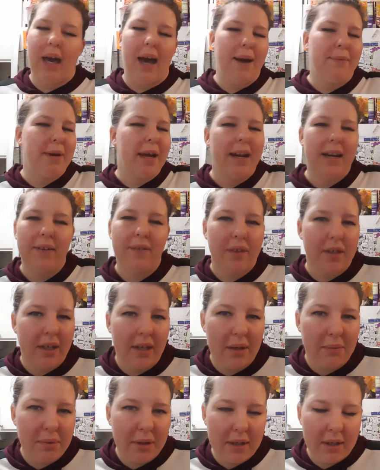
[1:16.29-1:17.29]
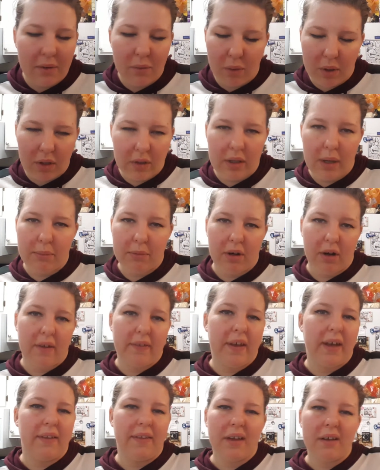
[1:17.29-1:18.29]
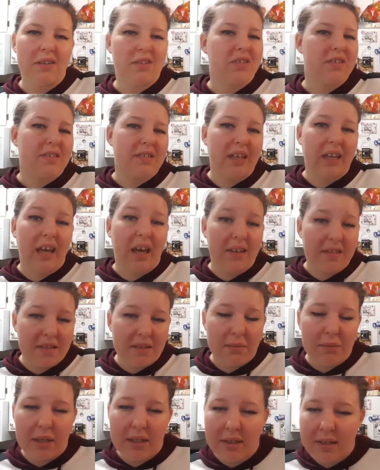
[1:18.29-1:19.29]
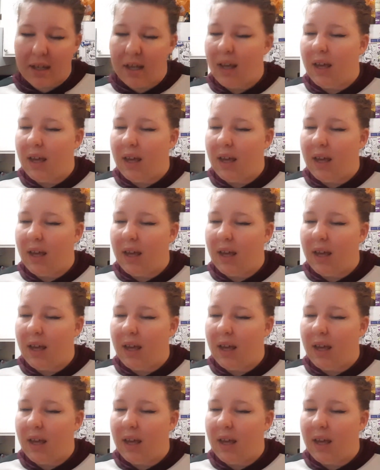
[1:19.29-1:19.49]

I'm not even going to put a real number on that. That was just a guesstimate.